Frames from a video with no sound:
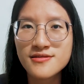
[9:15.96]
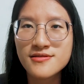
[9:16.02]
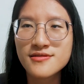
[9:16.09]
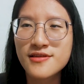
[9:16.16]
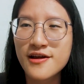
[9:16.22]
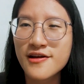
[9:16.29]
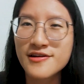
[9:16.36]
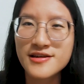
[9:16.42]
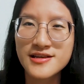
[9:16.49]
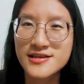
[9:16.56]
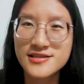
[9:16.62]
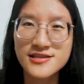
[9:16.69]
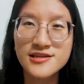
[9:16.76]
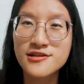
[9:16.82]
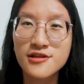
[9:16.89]
There
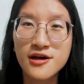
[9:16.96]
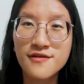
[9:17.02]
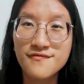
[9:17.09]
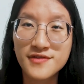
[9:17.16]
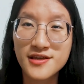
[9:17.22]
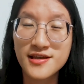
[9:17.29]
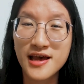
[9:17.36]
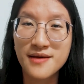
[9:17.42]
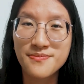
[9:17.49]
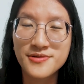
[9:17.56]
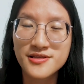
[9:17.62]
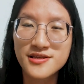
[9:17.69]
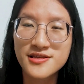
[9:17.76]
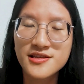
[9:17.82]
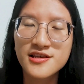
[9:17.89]
isn't a lot of things
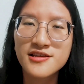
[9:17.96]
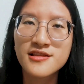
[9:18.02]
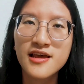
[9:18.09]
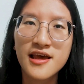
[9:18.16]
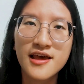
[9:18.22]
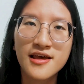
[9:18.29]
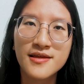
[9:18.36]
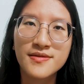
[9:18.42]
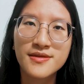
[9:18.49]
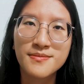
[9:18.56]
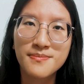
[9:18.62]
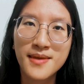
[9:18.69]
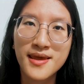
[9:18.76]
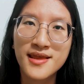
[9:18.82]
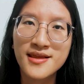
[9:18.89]
happen in it, and
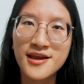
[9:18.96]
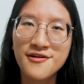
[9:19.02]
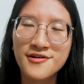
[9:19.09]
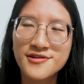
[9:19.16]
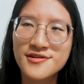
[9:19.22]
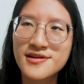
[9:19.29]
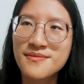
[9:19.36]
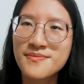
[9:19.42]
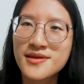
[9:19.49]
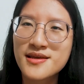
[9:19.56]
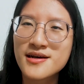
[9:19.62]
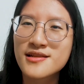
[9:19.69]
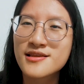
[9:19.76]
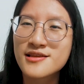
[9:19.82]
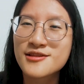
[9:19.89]
the main character can
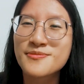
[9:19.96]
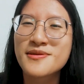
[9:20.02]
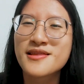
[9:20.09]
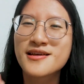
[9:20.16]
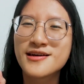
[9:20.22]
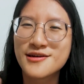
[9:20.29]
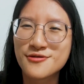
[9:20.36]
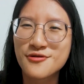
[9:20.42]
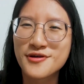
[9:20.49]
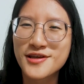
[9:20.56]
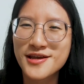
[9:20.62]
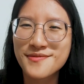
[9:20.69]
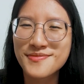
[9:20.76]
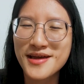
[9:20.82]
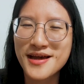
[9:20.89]
be a little bit
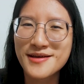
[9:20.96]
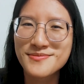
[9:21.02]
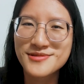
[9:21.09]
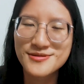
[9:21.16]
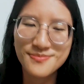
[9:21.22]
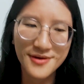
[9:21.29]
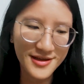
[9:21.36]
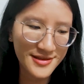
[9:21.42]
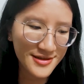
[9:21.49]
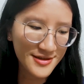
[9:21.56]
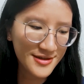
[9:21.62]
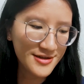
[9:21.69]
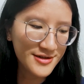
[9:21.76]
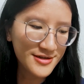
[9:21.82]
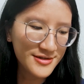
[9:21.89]
annoying at times, but
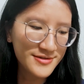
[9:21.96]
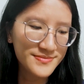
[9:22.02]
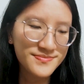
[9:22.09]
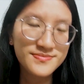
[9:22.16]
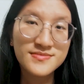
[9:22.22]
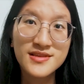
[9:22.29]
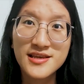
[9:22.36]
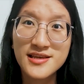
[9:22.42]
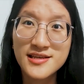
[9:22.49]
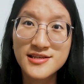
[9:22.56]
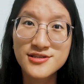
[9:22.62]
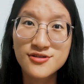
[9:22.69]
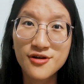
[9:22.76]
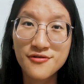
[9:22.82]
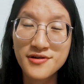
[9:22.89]
the
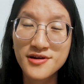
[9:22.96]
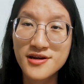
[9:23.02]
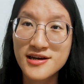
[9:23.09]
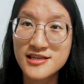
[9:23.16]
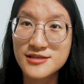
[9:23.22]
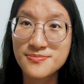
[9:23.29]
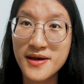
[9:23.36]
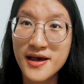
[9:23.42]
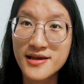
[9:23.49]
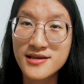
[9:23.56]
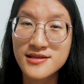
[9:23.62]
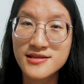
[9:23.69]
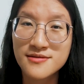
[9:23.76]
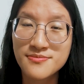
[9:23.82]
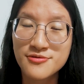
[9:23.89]
historical aspect
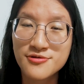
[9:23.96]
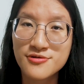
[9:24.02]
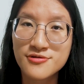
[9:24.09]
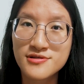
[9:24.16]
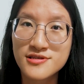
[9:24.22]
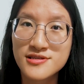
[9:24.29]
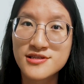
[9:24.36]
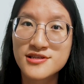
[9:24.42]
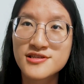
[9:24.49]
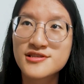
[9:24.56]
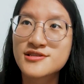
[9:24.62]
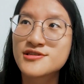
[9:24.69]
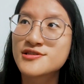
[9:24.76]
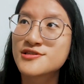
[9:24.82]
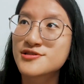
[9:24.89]
in the book is just
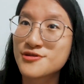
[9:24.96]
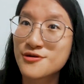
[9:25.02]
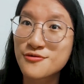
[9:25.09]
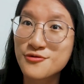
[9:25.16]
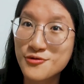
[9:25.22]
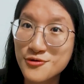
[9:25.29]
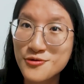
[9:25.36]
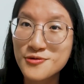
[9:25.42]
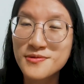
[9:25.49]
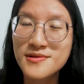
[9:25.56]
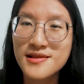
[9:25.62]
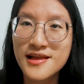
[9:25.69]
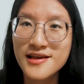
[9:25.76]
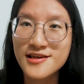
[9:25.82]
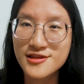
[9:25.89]
so good.
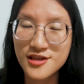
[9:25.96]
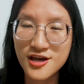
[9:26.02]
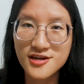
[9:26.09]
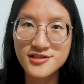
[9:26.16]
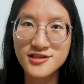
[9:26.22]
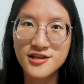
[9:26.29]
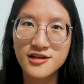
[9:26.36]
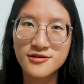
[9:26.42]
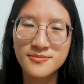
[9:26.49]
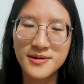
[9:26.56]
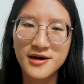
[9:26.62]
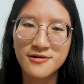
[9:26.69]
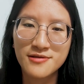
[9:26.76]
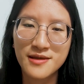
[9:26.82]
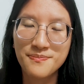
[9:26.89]
Like it talks a lot
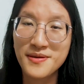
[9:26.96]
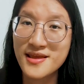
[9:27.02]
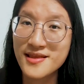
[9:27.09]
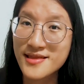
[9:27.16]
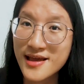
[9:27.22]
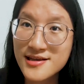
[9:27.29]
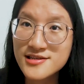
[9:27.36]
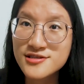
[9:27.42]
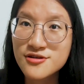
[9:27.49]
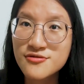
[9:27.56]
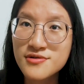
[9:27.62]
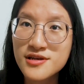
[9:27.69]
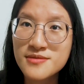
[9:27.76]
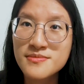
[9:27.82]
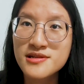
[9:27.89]
about like Penang
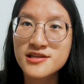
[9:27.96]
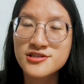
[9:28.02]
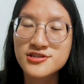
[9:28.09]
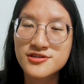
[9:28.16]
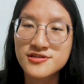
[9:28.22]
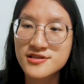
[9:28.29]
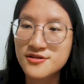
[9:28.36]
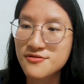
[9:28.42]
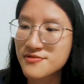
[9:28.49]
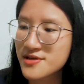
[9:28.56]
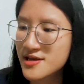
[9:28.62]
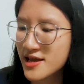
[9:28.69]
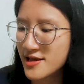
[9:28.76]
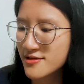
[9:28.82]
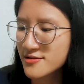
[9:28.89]
history, Malaysia
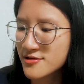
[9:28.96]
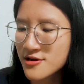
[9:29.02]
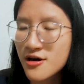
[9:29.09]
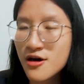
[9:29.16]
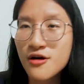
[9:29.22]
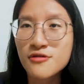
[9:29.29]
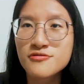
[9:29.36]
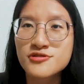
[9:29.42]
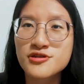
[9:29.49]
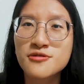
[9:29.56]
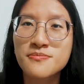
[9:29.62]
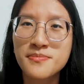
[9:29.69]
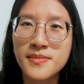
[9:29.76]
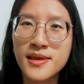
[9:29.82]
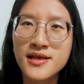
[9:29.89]
history, and also a
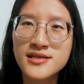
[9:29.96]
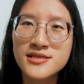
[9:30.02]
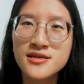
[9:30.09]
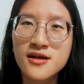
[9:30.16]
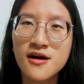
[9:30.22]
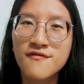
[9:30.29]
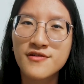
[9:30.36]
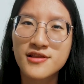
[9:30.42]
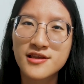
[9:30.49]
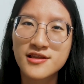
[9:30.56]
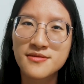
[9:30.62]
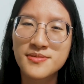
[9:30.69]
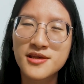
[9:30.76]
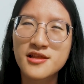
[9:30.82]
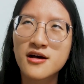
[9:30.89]
mix of a
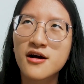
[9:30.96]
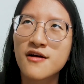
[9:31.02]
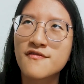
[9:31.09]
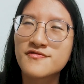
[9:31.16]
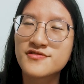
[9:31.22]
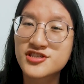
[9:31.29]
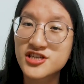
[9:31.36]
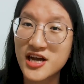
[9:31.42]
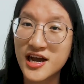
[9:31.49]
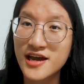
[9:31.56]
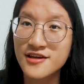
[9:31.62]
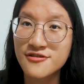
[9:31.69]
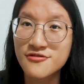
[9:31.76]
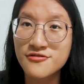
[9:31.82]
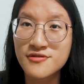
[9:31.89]
little bit of
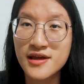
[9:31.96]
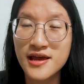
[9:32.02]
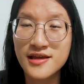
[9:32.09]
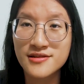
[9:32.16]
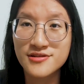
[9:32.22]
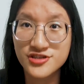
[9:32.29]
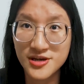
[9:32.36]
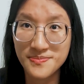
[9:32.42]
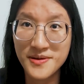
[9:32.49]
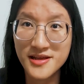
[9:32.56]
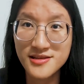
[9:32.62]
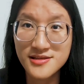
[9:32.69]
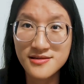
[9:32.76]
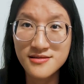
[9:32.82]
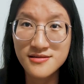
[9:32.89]
China and
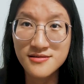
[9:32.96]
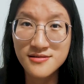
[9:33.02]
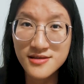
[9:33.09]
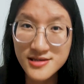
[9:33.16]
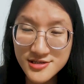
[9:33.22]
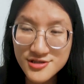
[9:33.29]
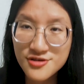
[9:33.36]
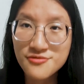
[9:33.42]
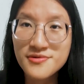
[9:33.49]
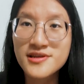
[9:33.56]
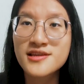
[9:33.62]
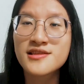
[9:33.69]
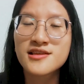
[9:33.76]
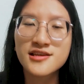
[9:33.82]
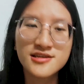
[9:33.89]
Japan history
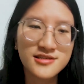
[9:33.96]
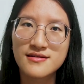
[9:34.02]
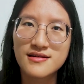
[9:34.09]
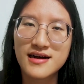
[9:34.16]
in this.